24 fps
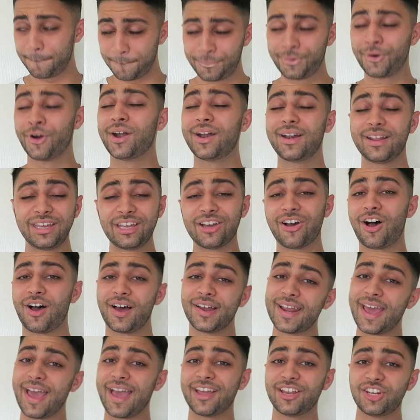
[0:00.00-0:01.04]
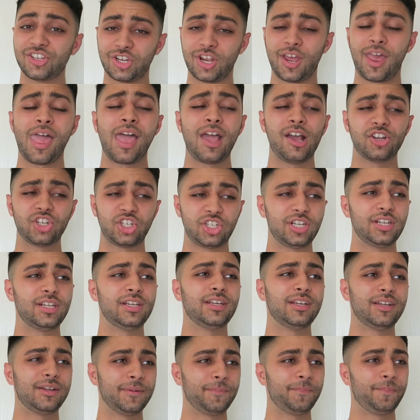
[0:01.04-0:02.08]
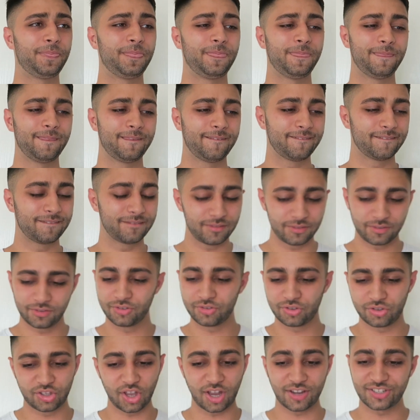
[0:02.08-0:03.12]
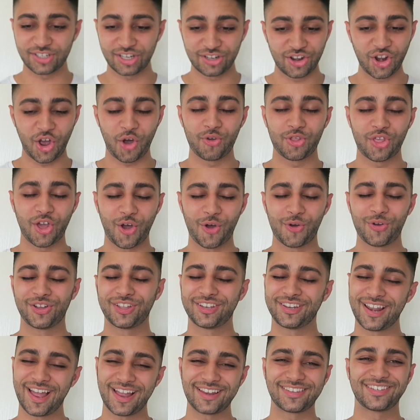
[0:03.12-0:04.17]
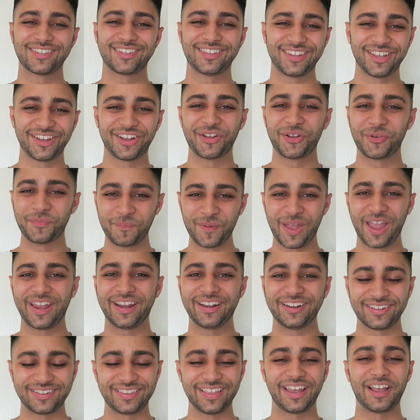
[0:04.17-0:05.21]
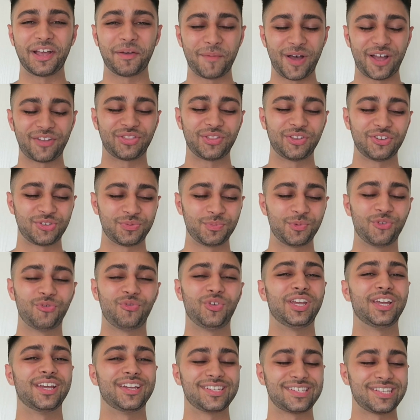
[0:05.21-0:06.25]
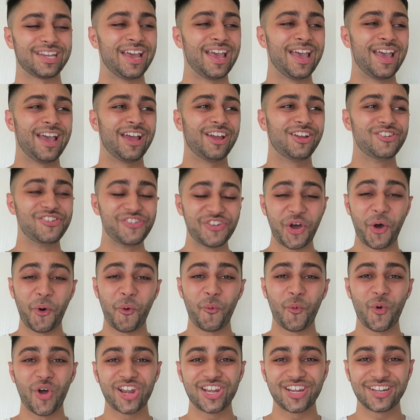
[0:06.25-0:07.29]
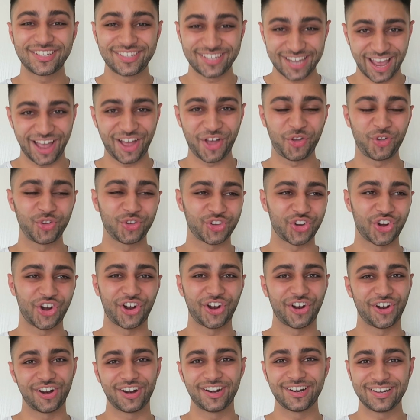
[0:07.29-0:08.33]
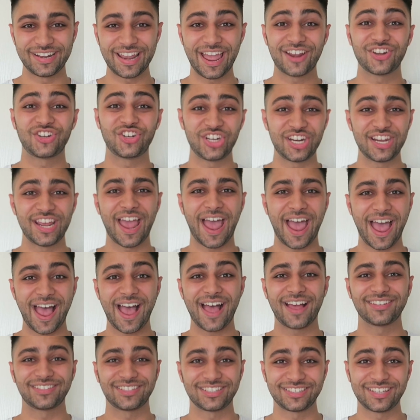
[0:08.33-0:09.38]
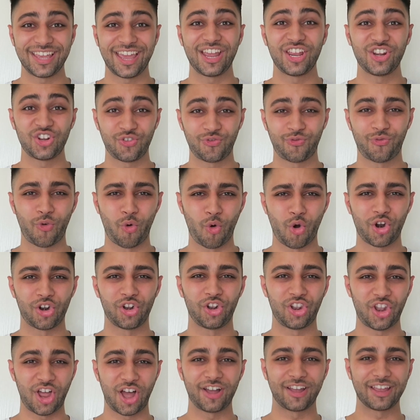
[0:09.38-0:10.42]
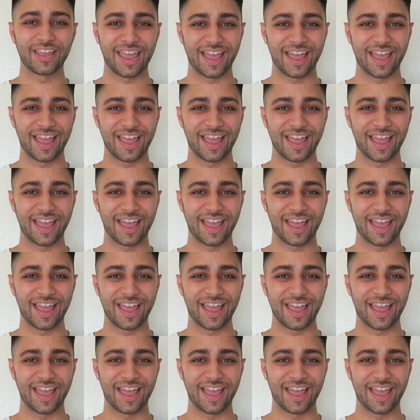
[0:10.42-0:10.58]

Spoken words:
pretty on edge. She doesn't know, though. That's the main thing about this movie, is no one tells her that she has stage 4 lung